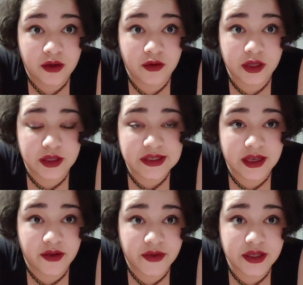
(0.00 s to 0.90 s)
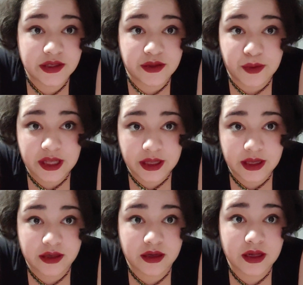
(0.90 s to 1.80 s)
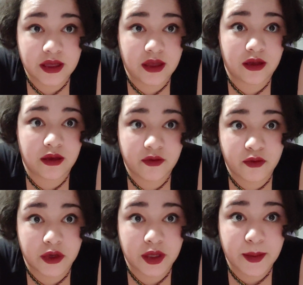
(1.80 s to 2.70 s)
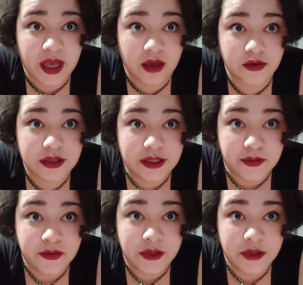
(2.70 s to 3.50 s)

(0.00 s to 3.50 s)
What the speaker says: One of the side effects is weight gain, and I gained 40 pounds.